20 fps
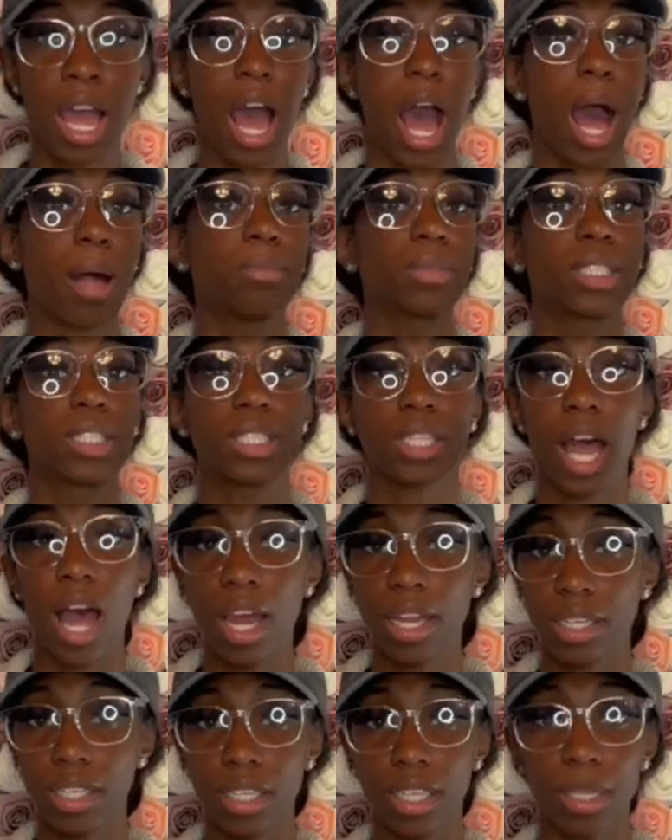i'm
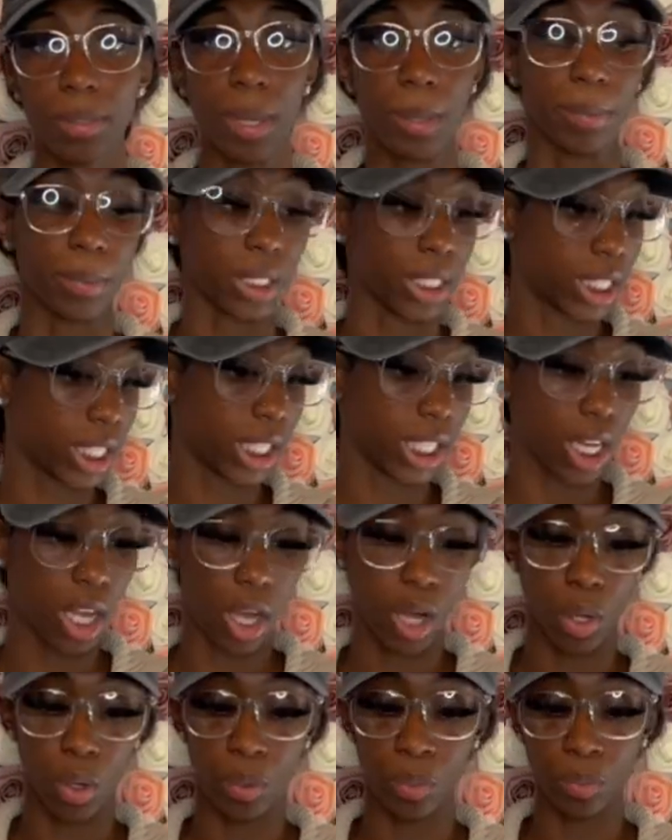stocked up i'm good to
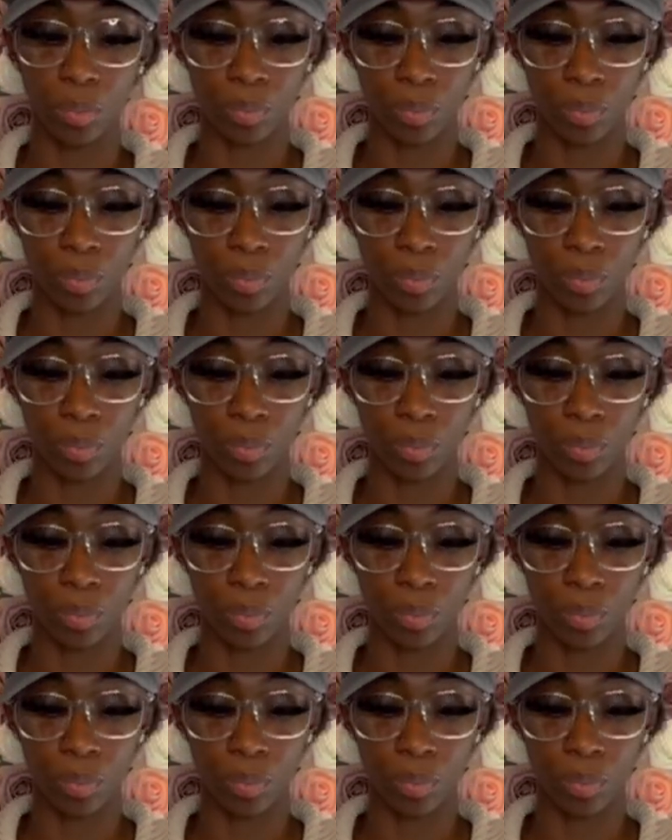go